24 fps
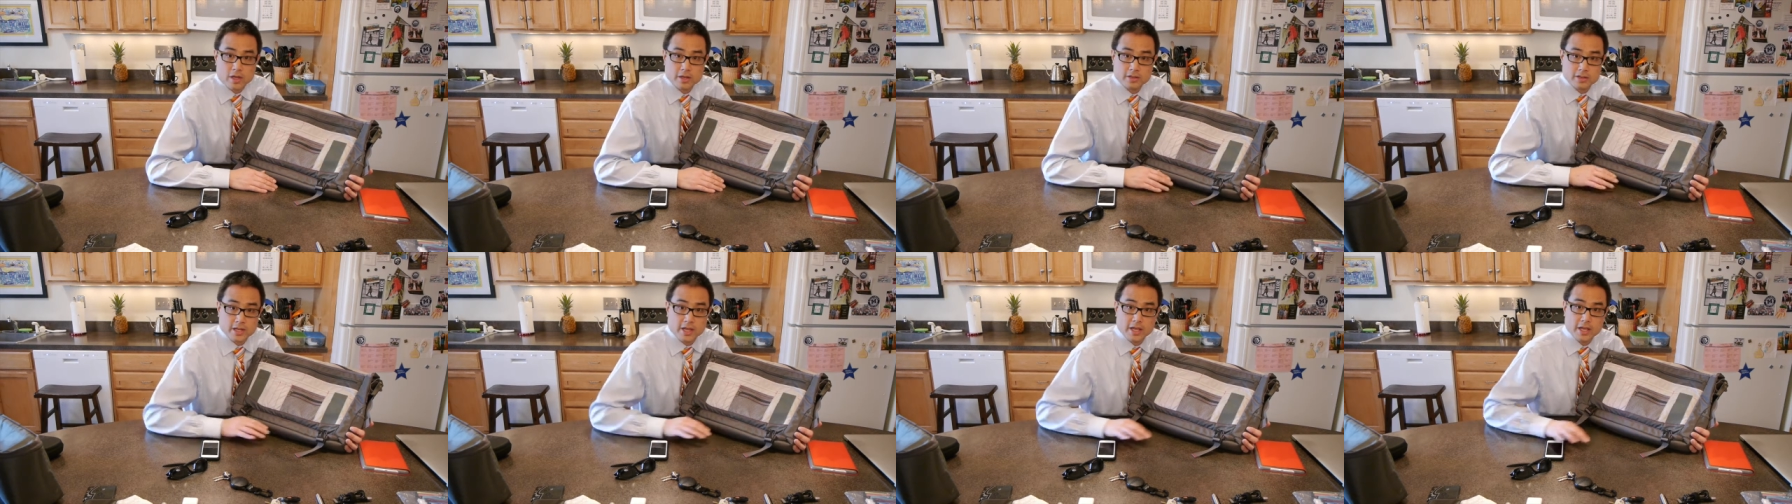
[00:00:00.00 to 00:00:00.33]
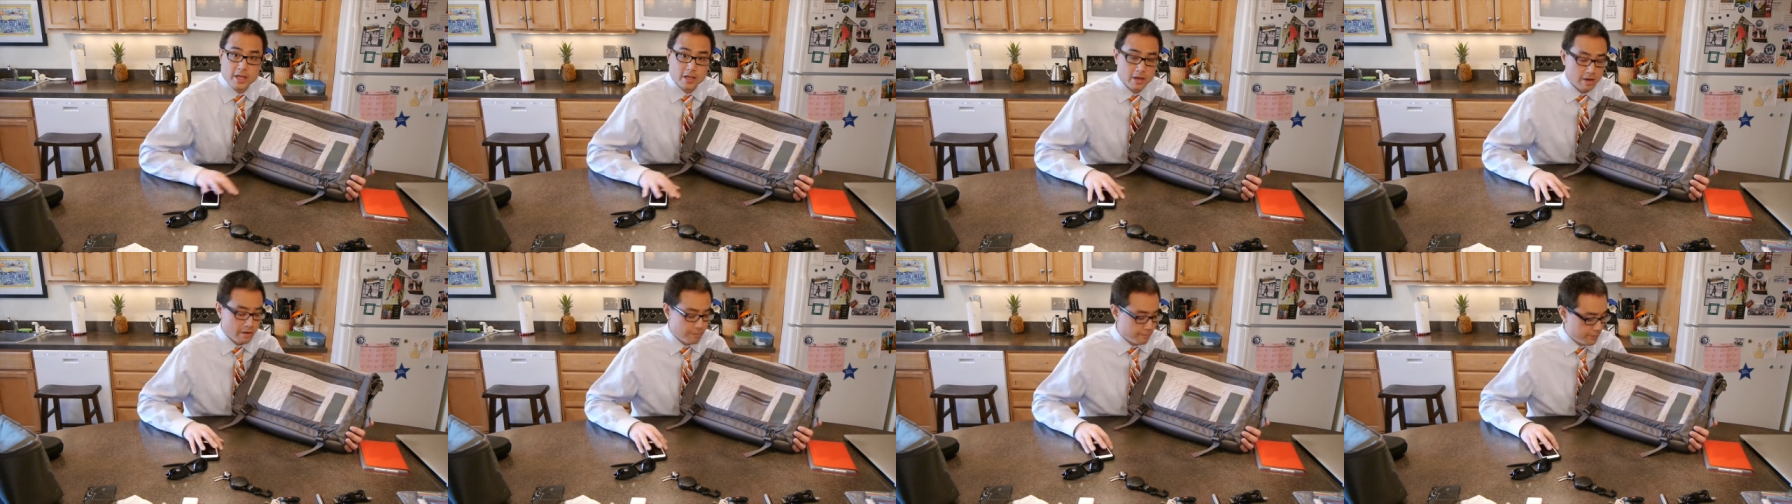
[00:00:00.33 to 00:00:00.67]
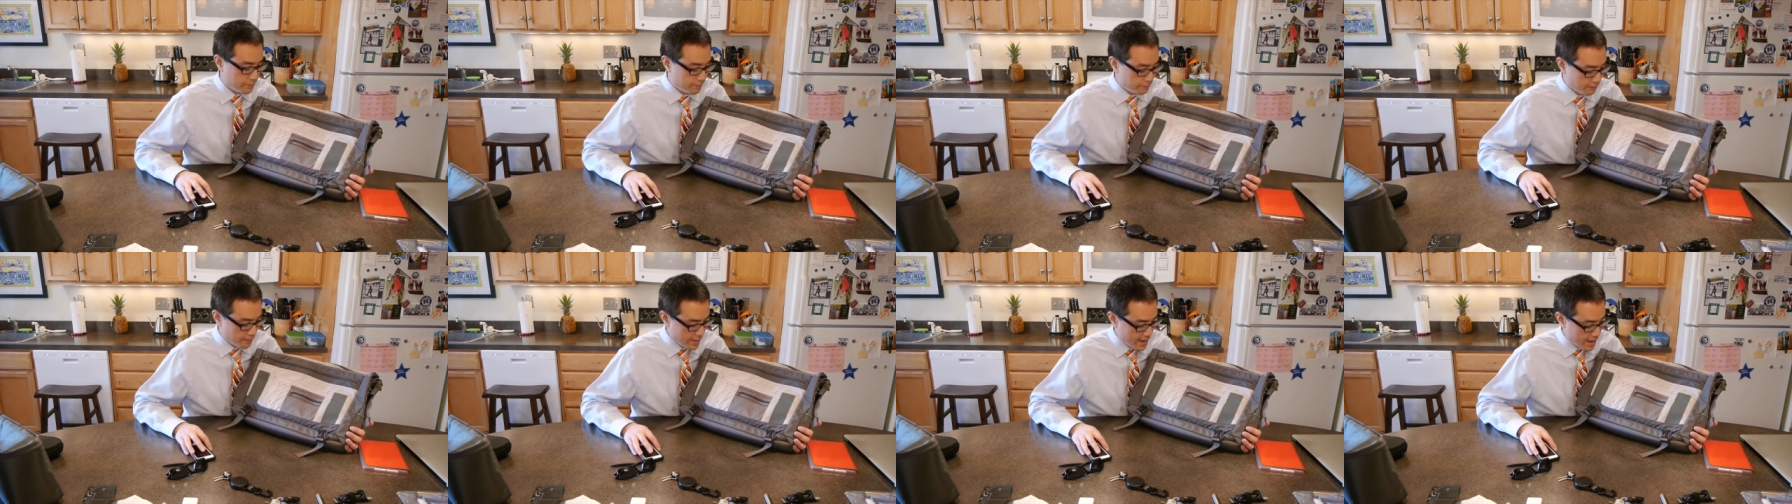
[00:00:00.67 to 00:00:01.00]
taking off the
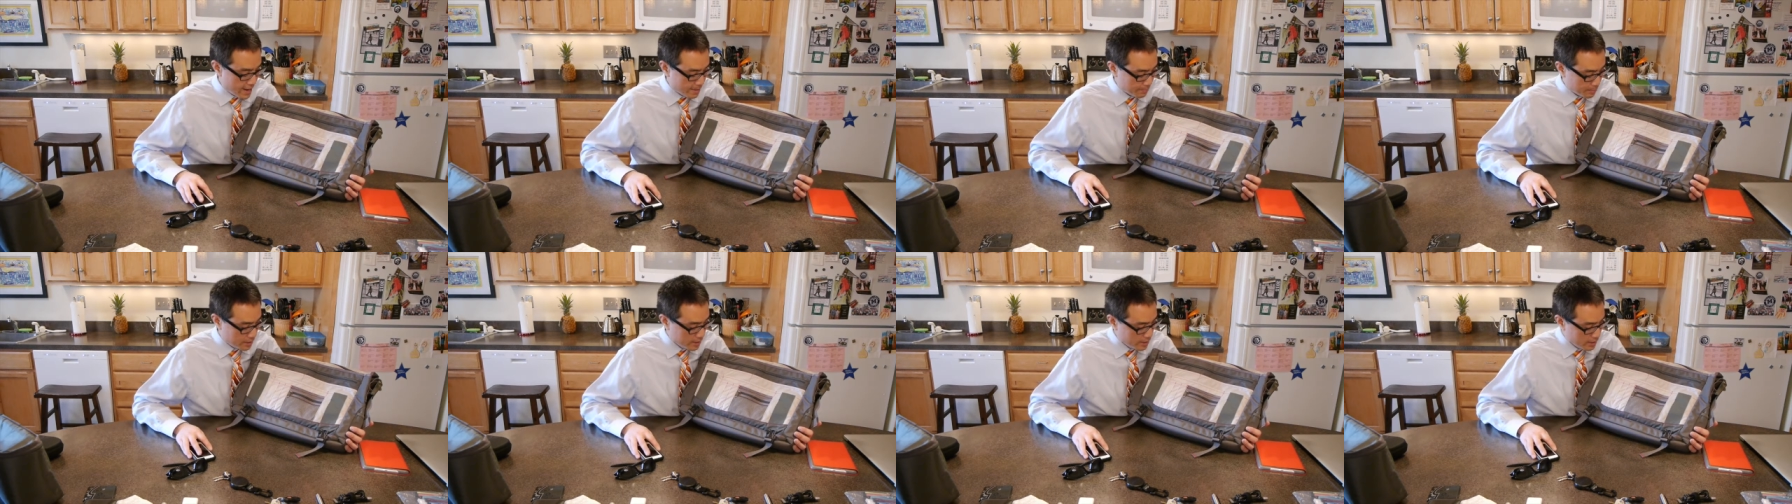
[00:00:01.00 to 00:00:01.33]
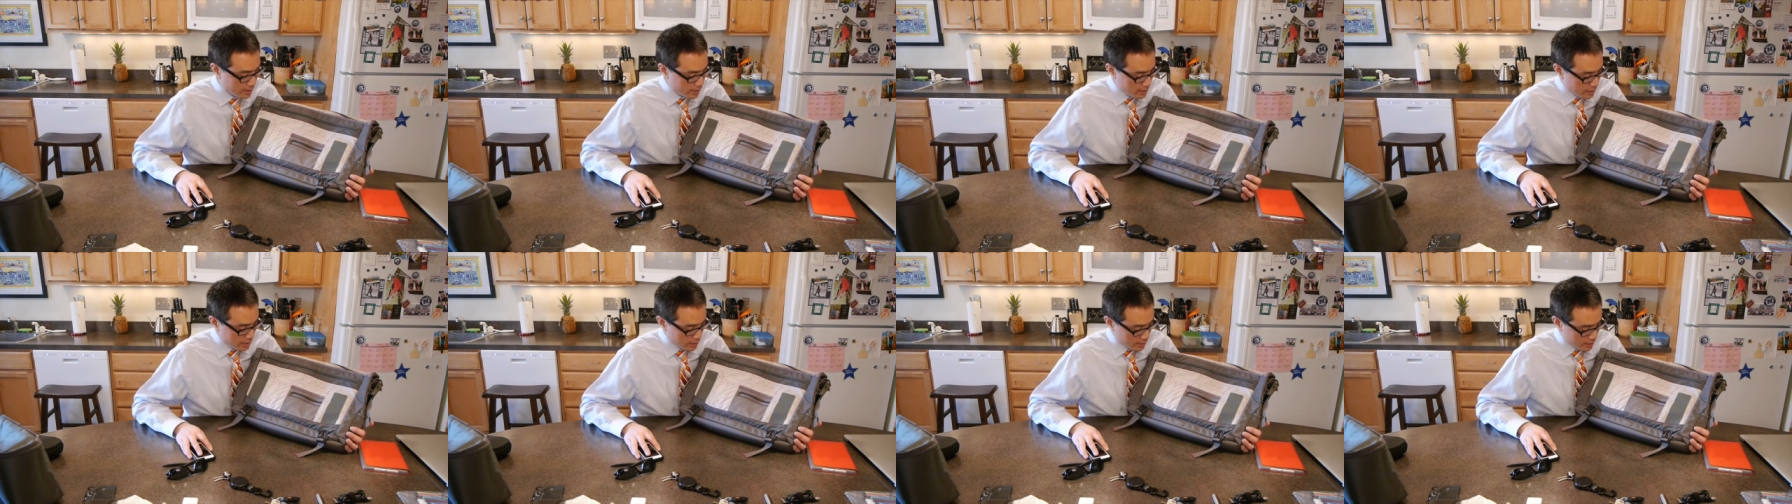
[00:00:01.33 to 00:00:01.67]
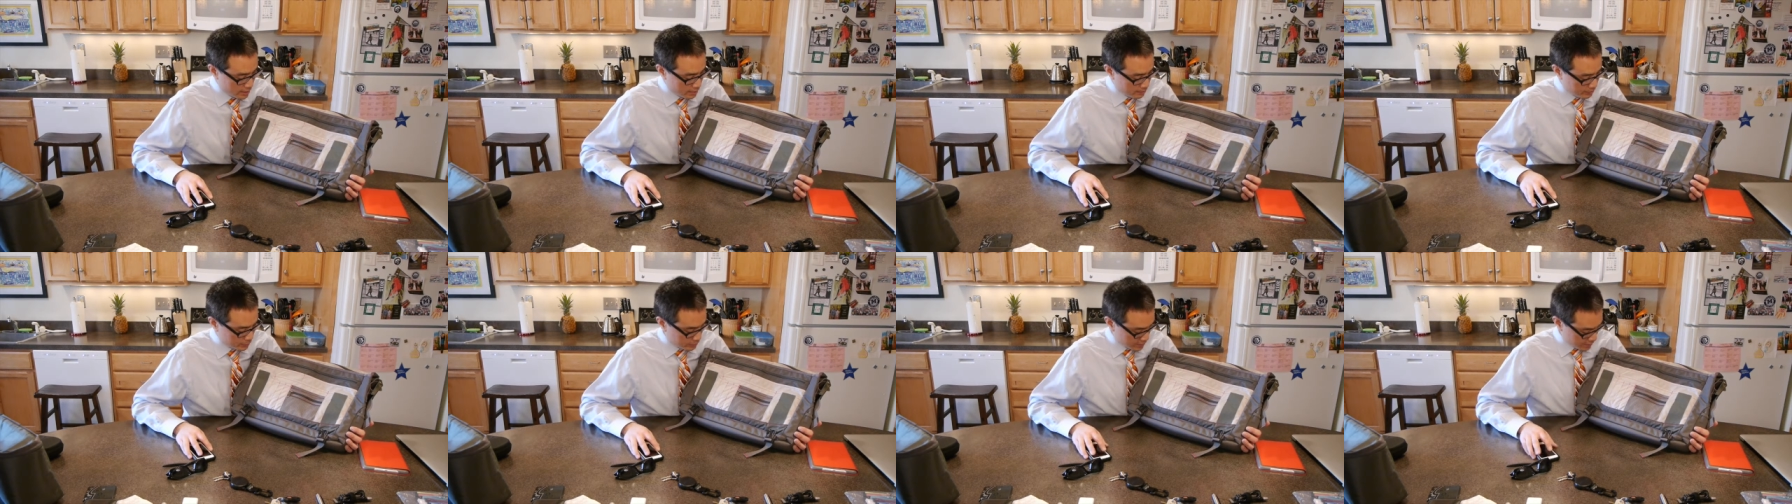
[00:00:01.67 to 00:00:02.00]
flap.
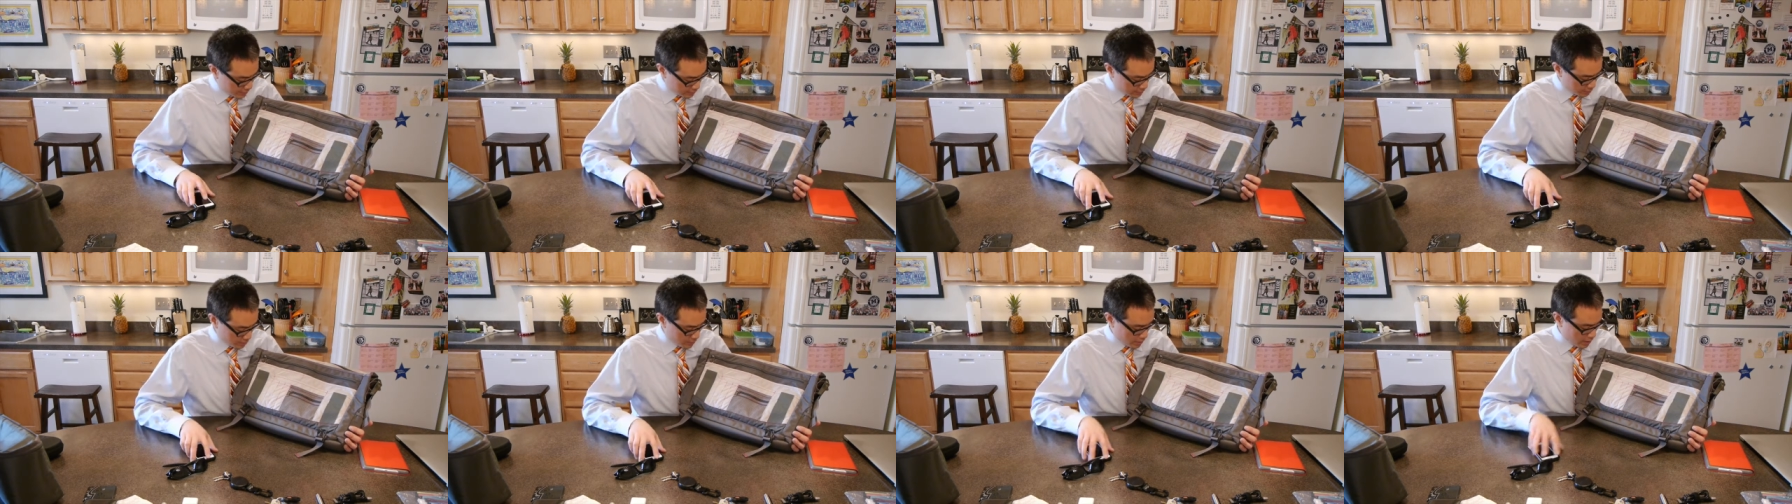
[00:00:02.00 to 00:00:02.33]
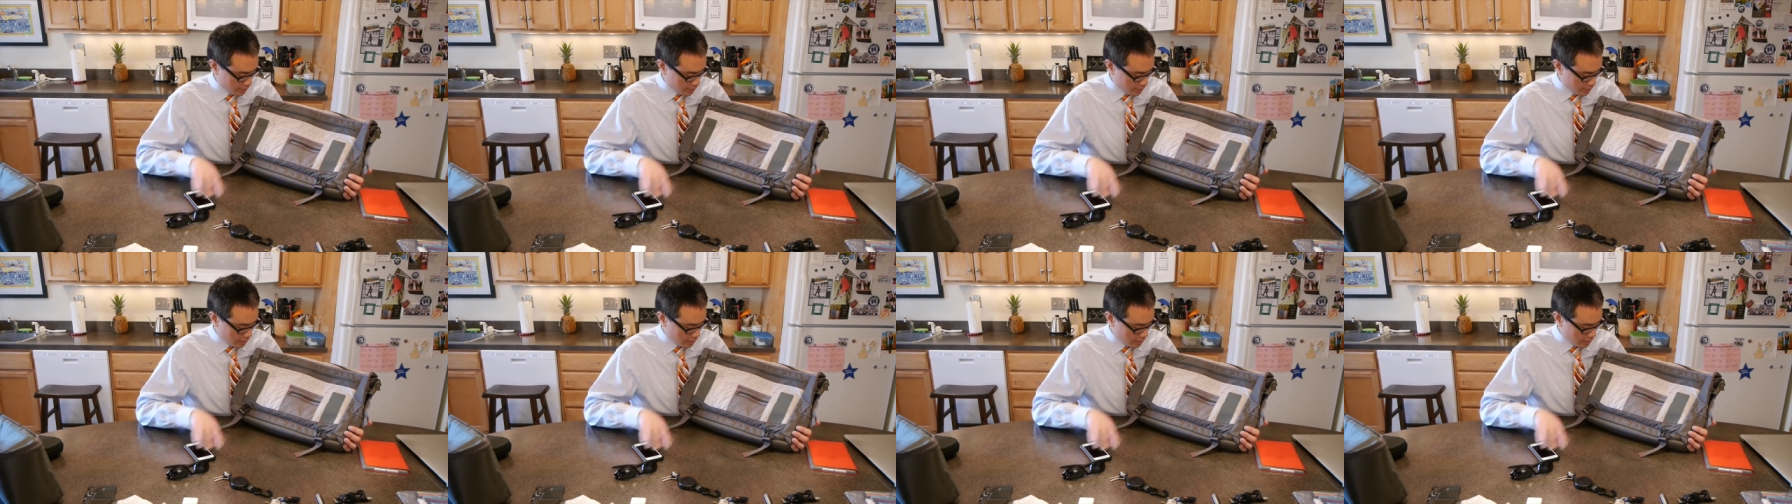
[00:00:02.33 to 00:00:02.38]
So that's pretty